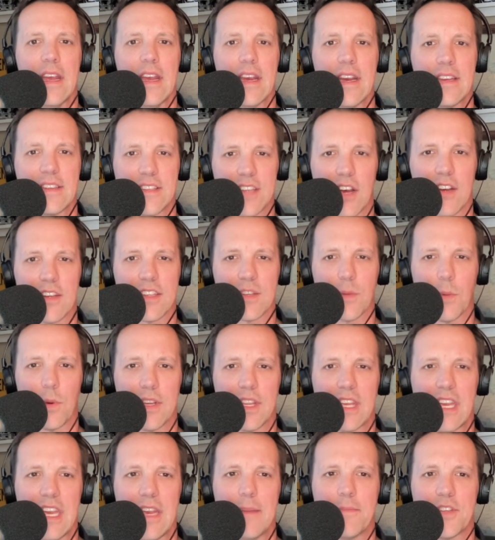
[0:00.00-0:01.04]
is also what
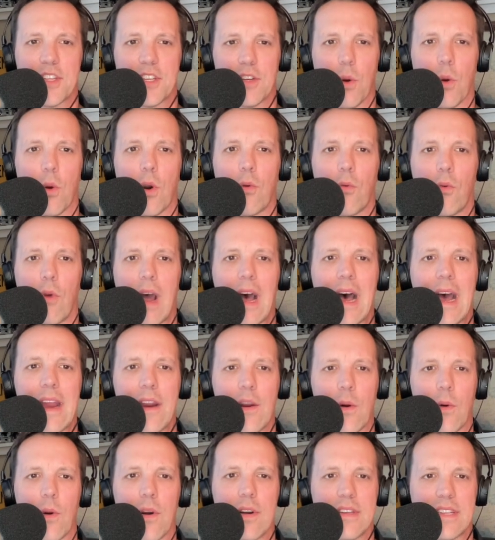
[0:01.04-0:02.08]
keeps your ride
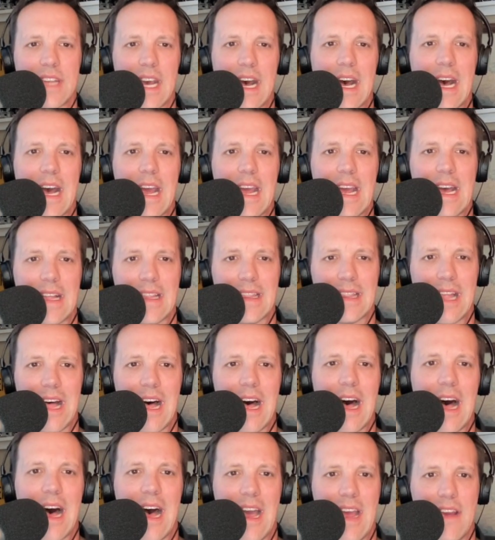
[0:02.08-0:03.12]
or die
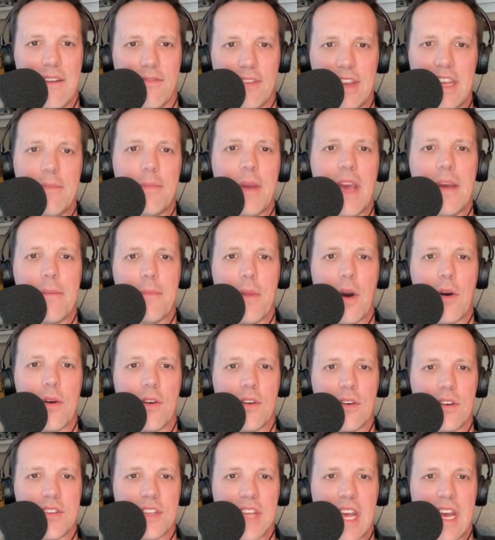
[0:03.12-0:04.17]
alive. eBay
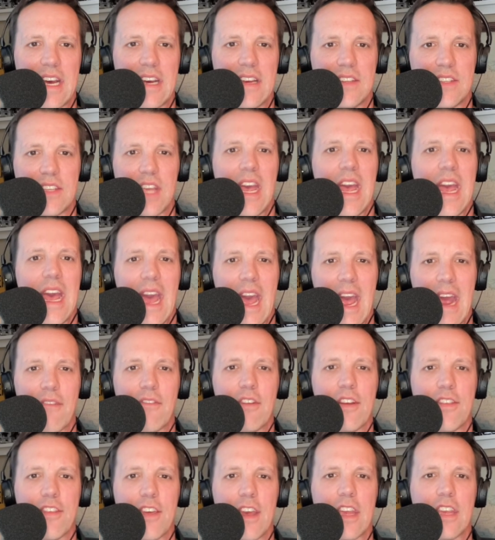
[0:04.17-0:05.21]
Motors has
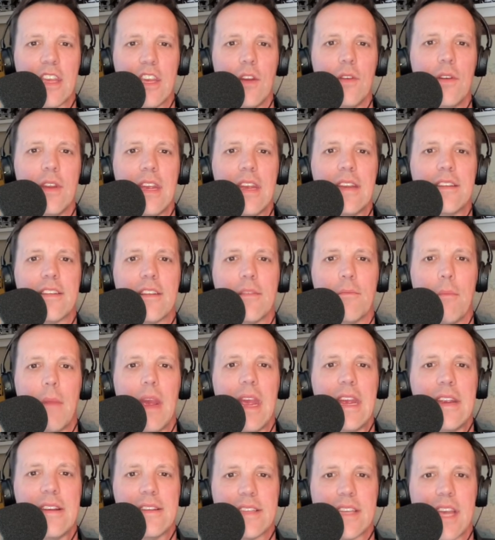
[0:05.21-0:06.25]
everything you need to
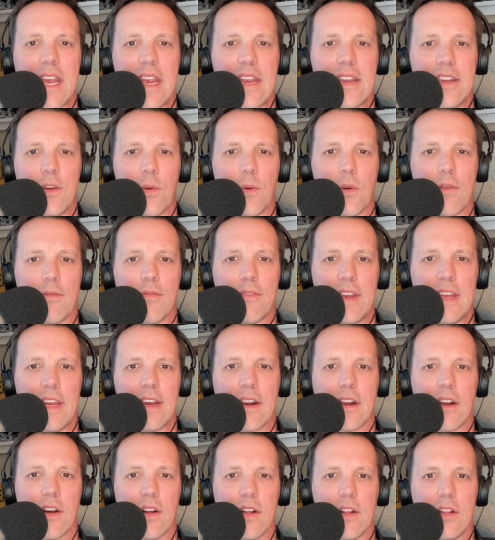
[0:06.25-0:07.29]
maintain your
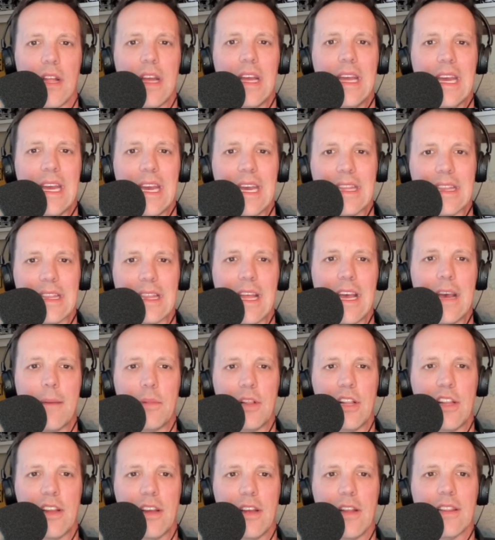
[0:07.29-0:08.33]
vehicle and
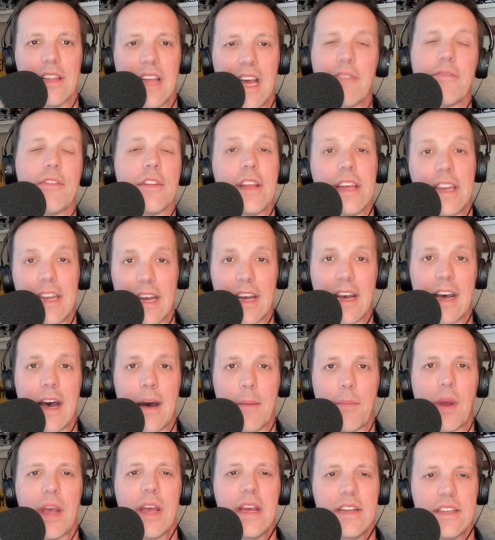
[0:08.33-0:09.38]
level it
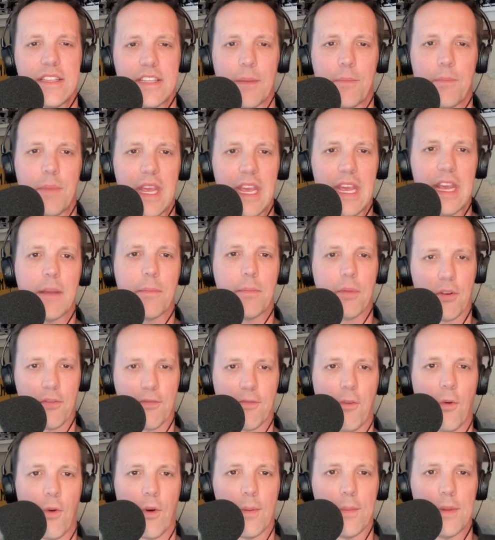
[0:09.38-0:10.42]
up to peak
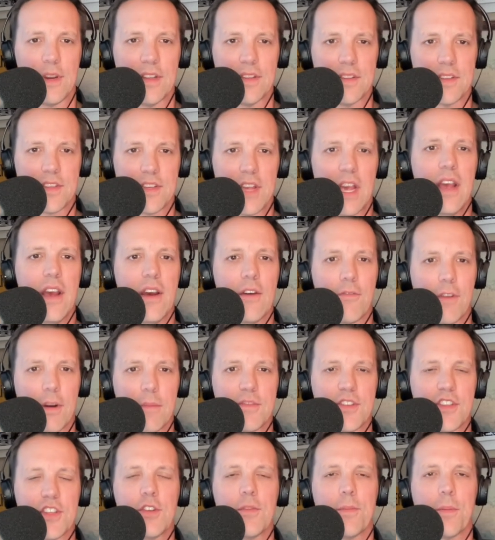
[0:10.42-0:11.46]
performance. From
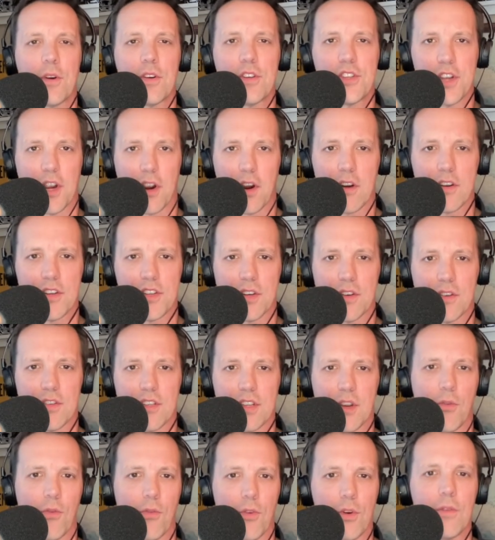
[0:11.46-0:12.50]
superchargers,
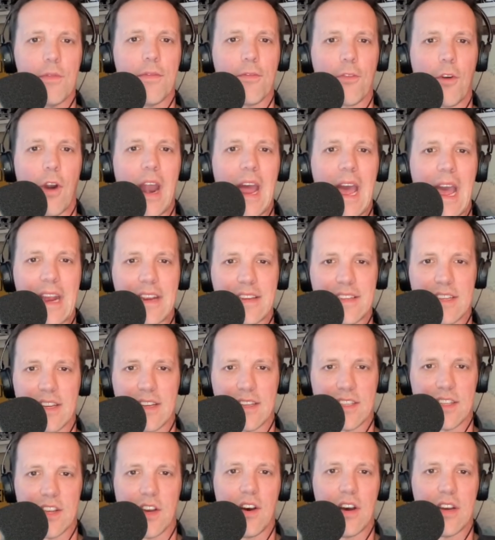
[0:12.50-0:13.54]
roof racks,
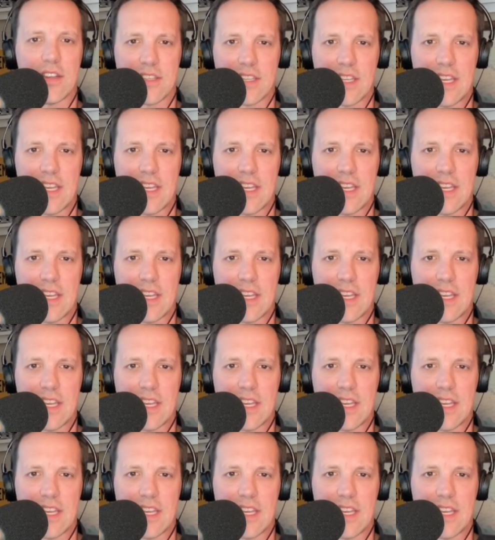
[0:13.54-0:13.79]
exhaust